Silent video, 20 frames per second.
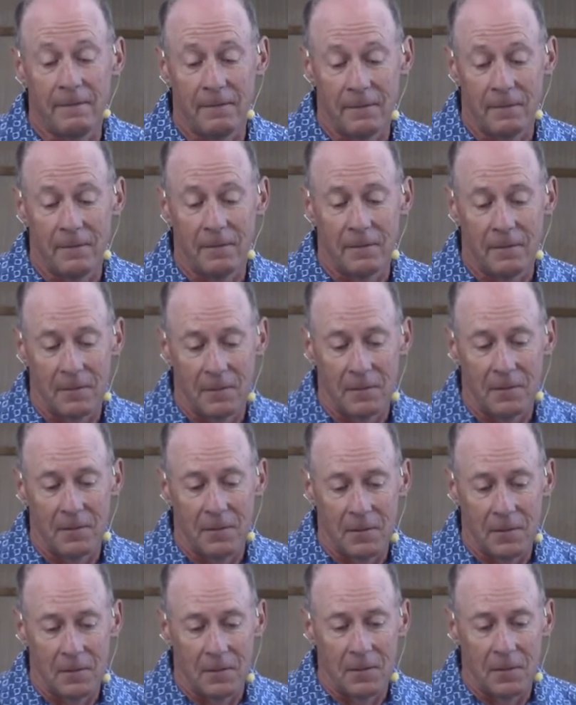
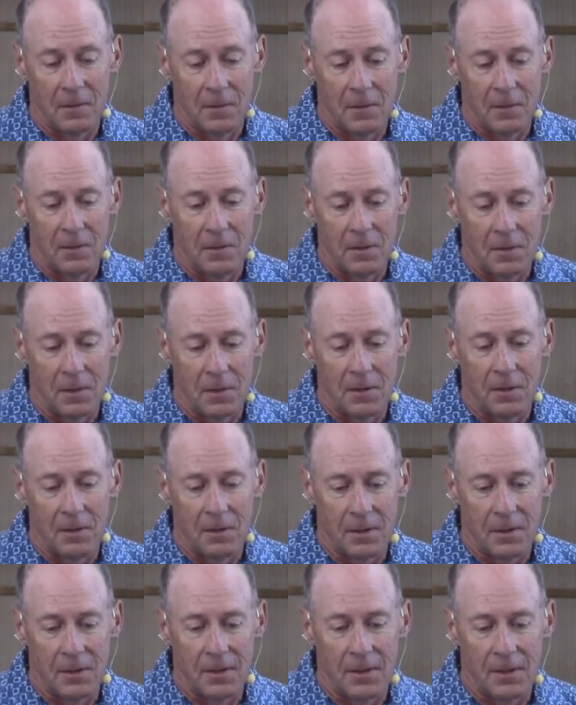
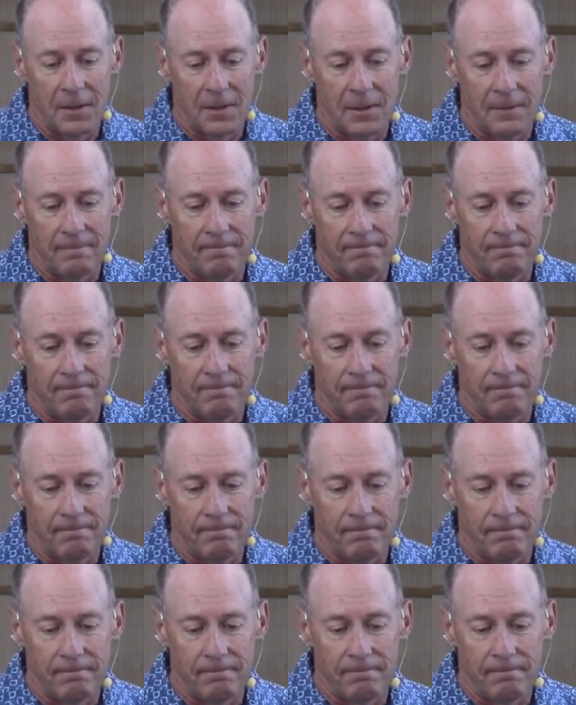
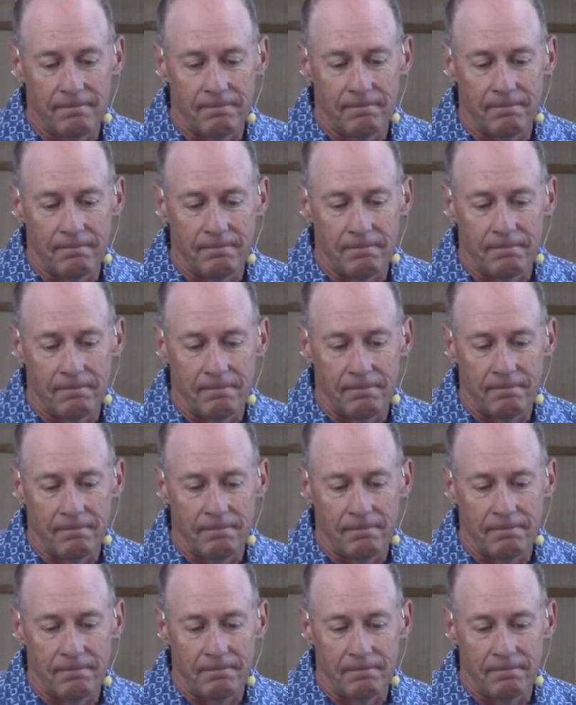No one is speaking in this clip.